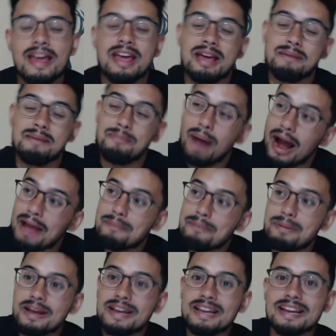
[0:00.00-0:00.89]
In my
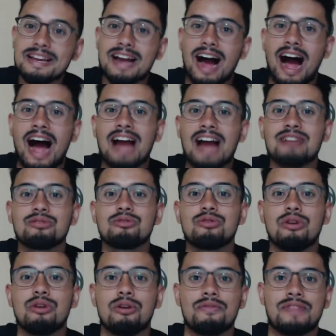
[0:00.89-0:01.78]
opinion, I don't
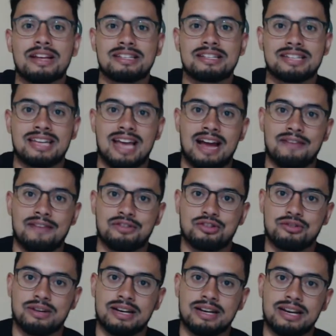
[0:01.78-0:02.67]
know if that's a calf
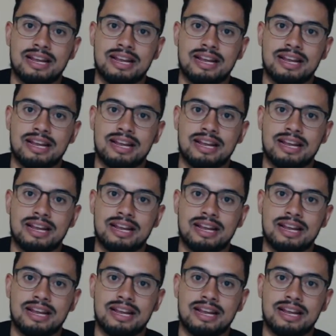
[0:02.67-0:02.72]
strain.